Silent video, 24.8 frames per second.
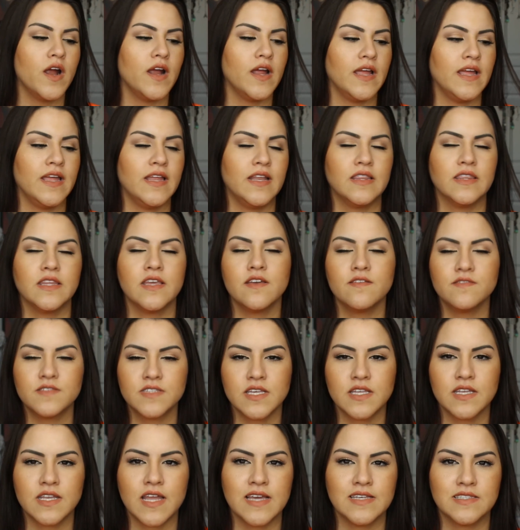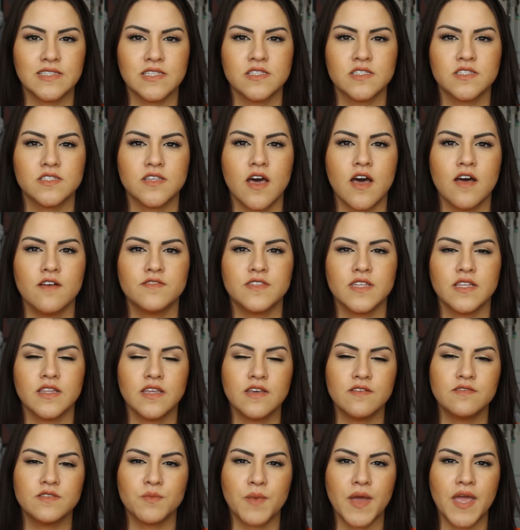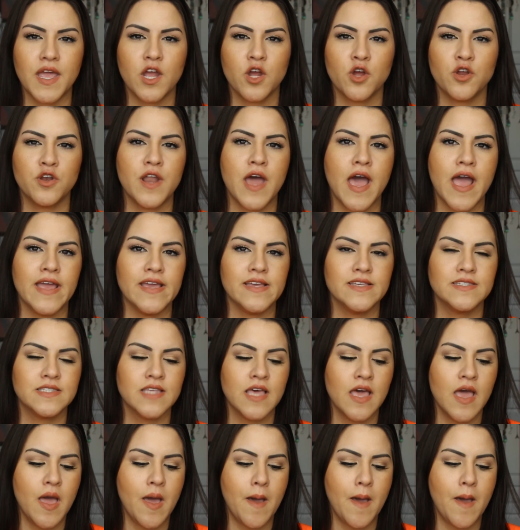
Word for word: It leaves it nice and soft and leaves my hair nice,